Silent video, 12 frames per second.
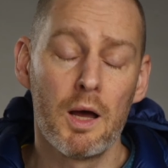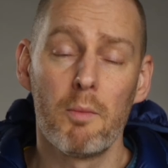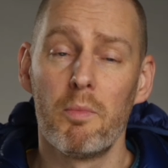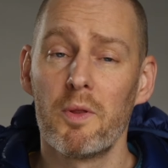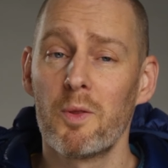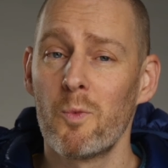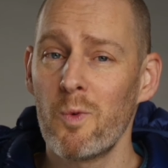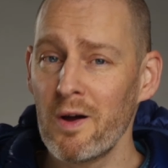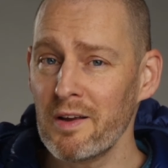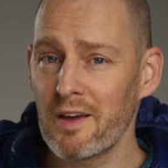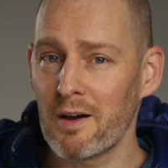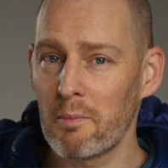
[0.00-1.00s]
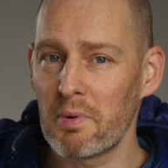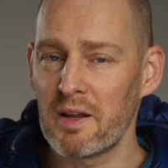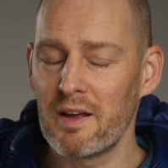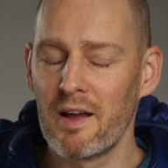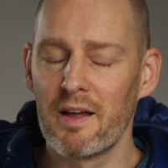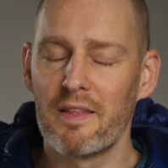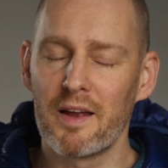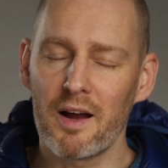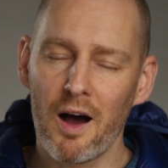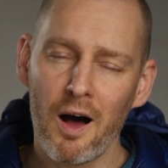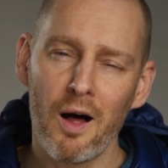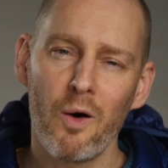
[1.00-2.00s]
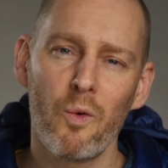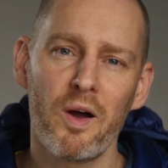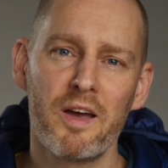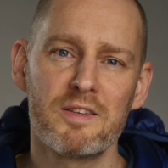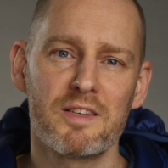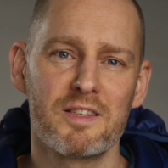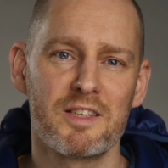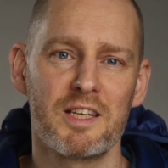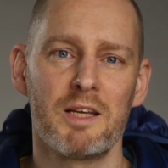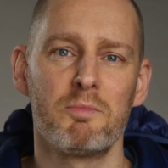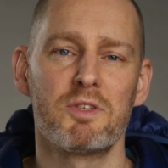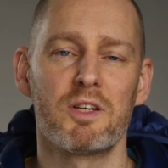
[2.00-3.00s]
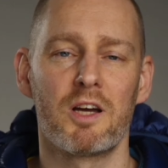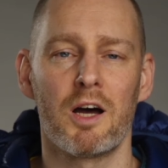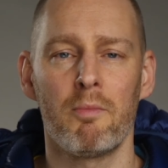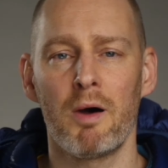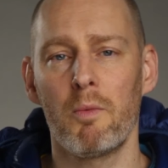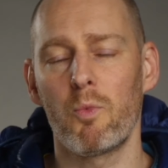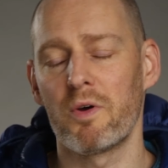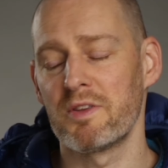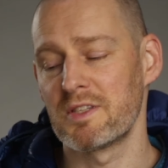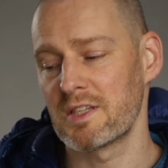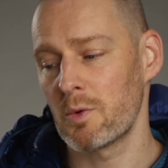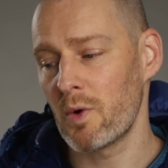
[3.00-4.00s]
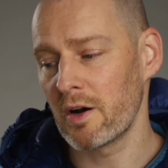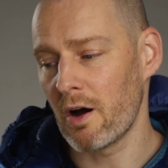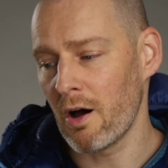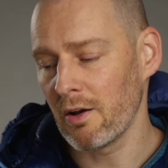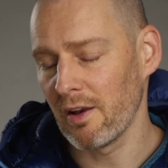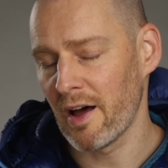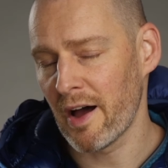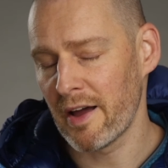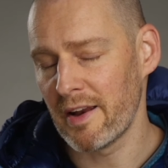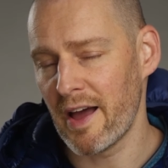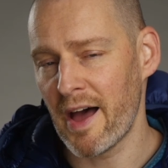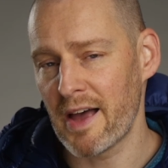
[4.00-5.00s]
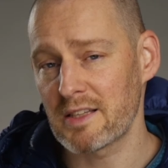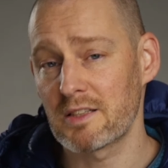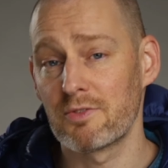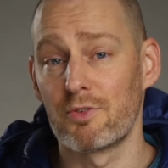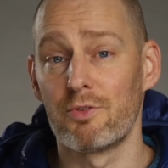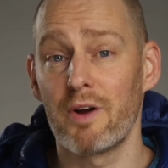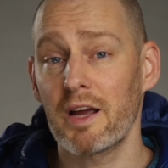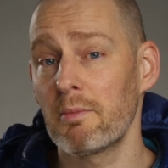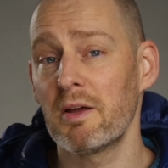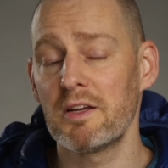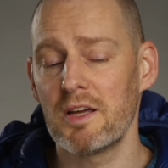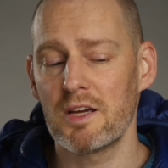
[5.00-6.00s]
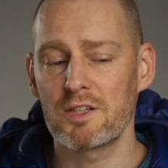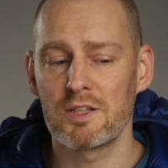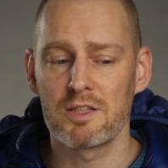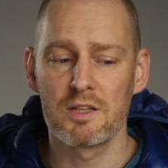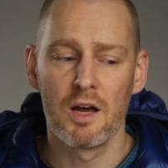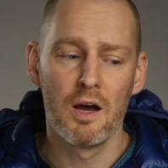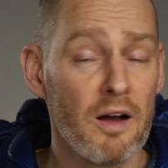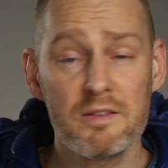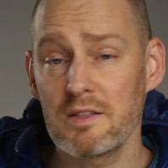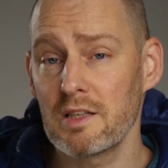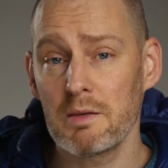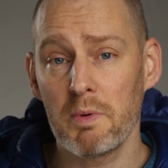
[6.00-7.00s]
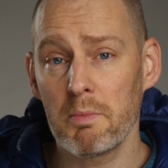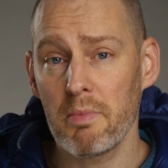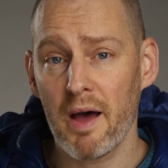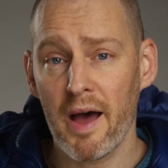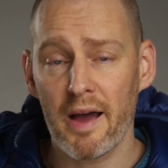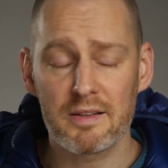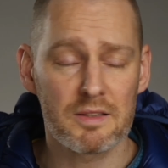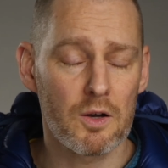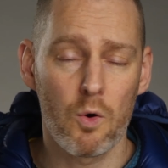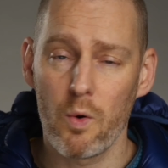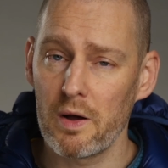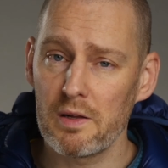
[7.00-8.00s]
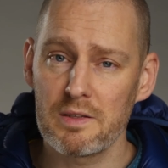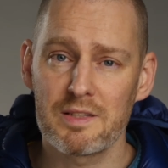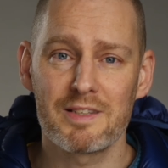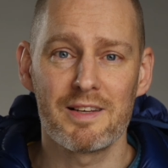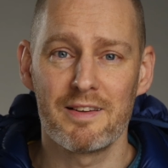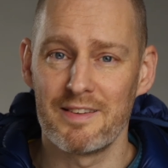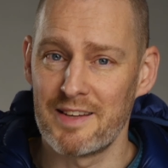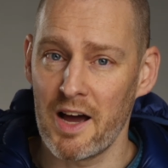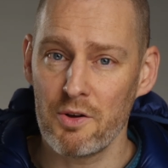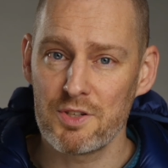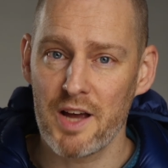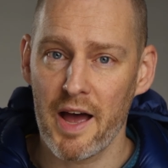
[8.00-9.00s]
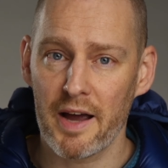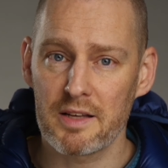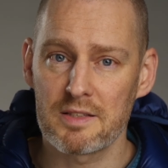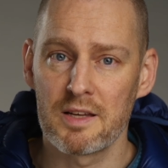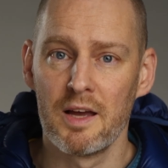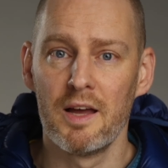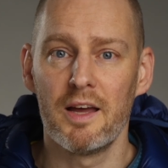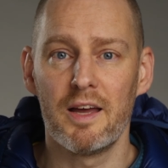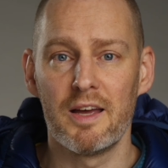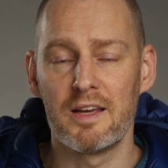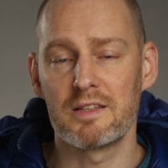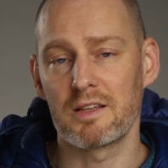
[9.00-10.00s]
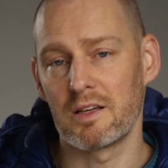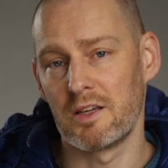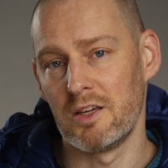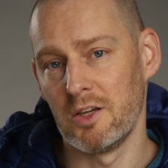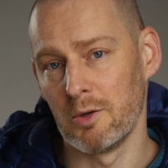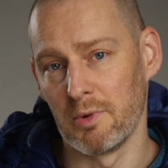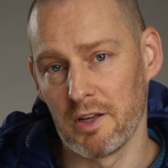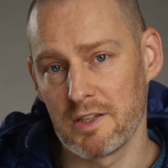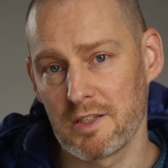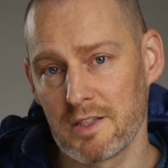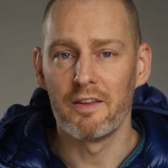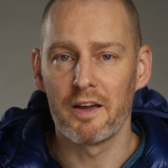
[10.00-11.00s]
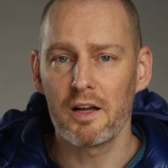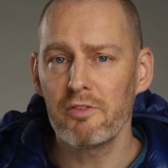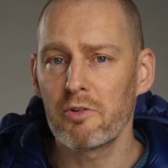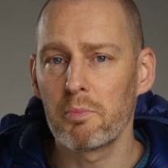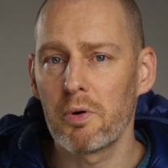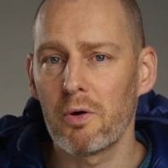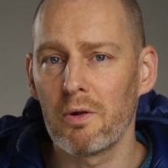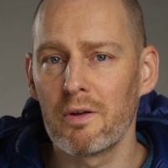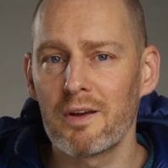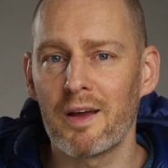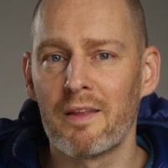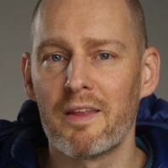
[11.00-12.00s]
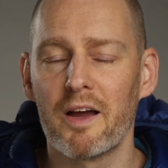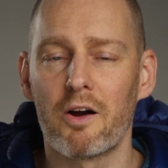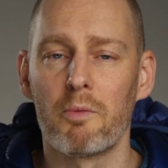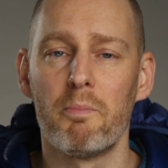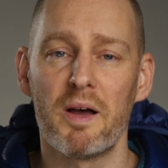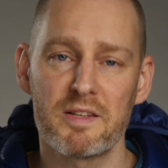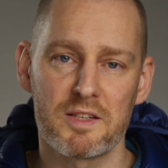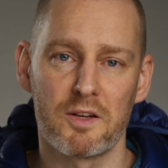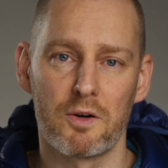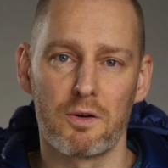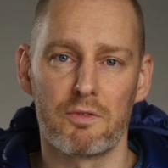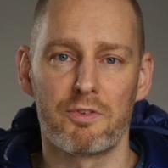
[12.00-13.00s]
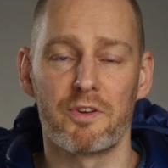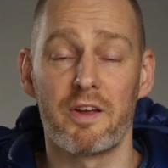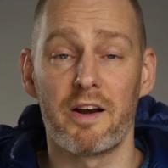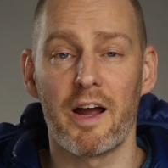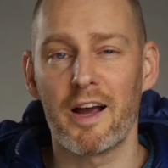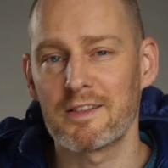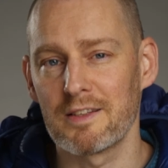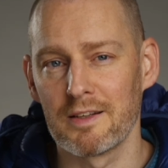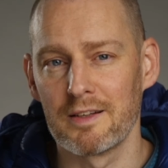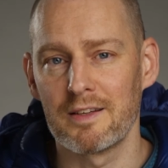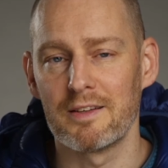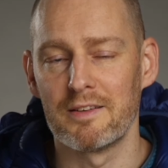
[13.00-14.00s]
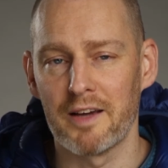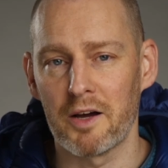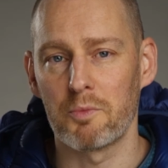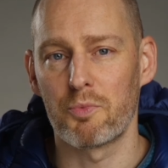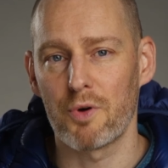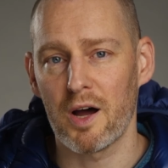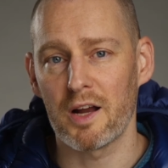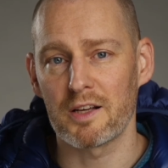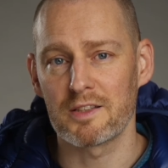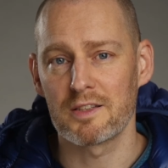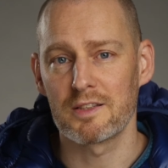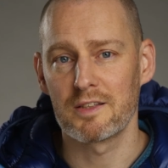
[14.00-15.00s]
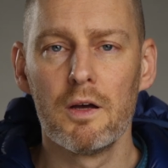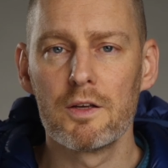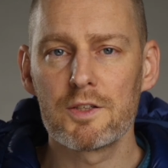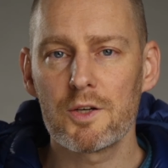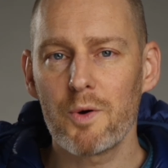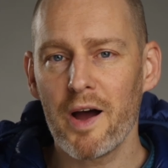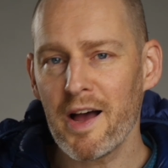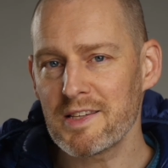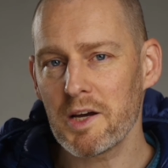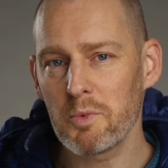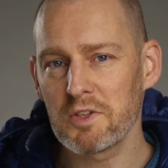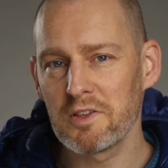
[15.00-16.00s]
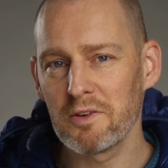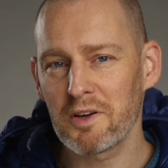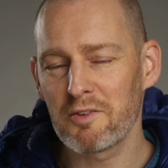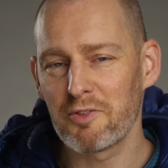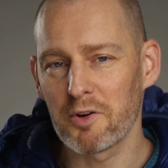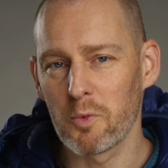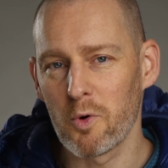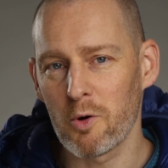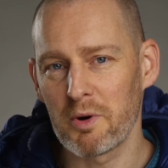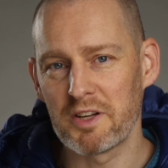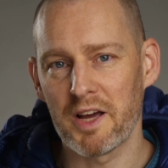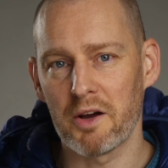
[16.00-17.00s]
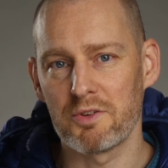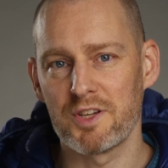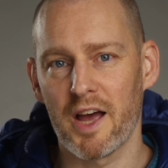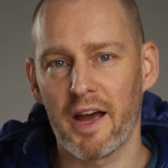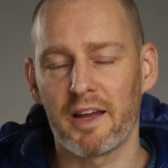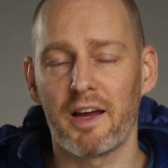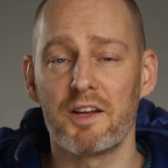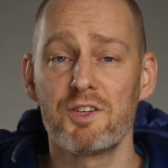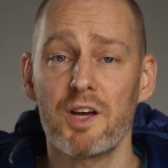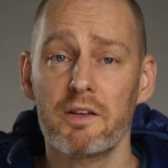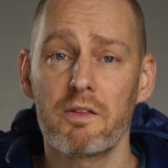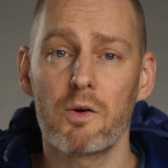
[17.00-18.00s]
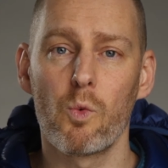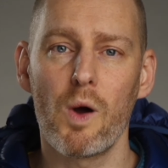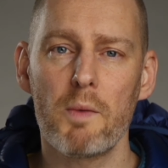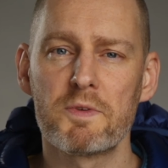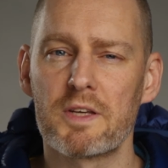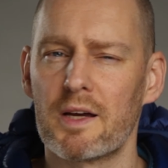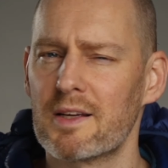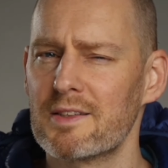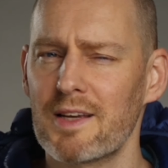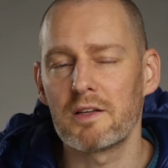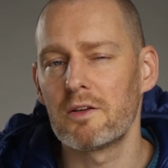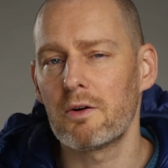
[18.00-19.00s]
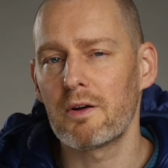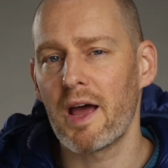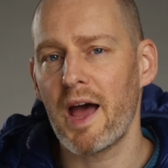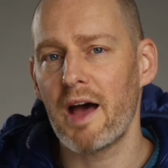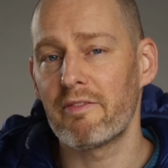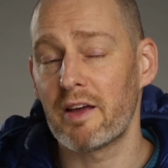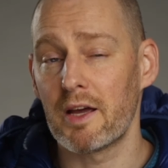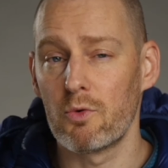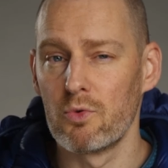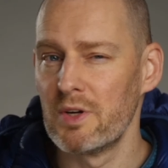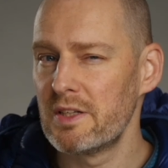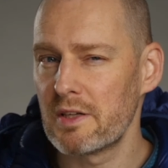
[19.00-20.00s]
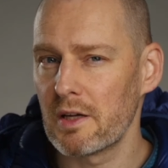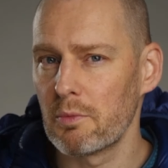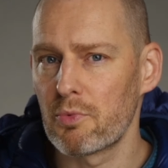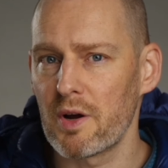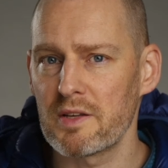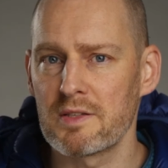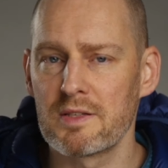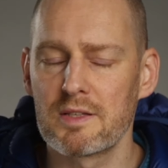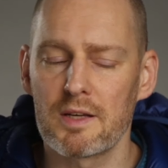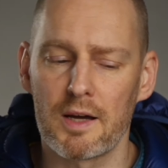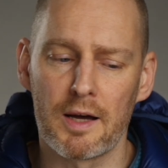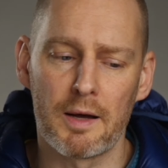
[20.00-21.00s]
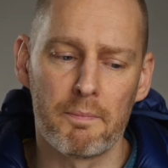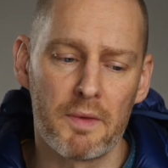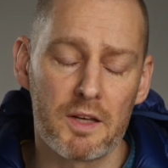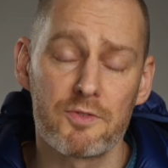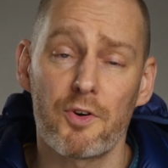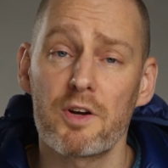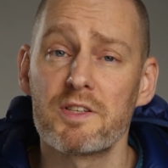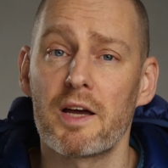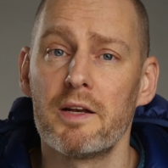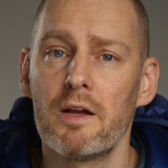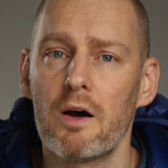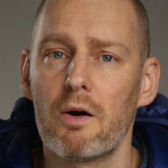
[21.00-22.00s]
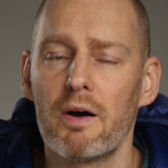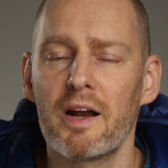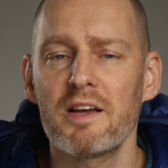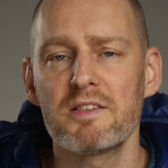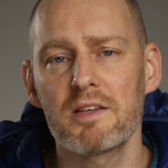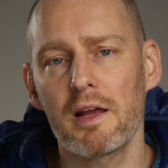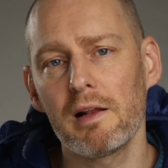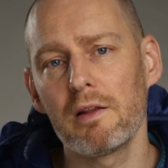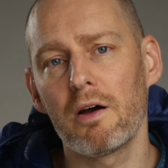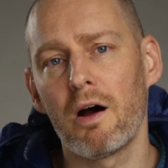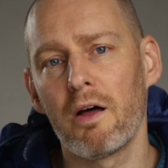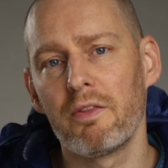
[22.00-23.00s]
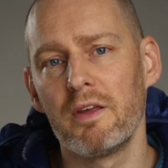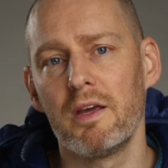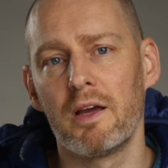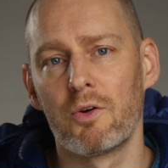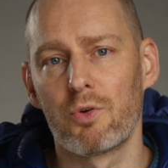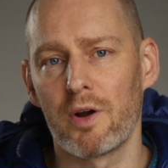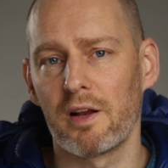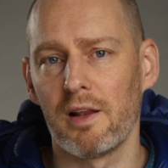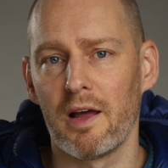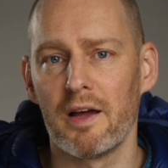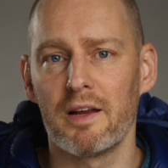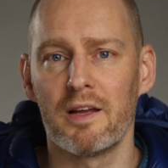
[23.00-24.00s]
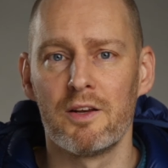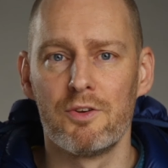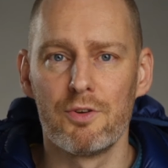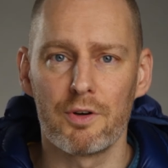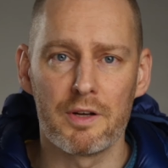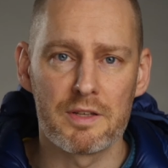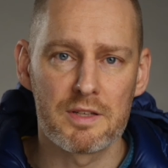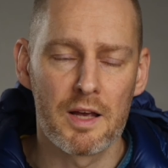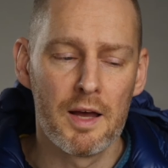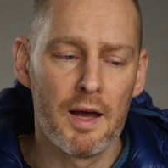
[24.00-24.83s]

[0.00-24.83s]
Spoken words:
But the one company that always seems to come up when someone online asks for recommendations on sleeping bags, quilts, down jackets, is Cumulus. They hail from Poland and they are best known for their excellent down products. So as I was looking for a warmer down jacket, I checked their website because they don't have a retail presence as far as I know, and I settled on the Incredilite Endurance.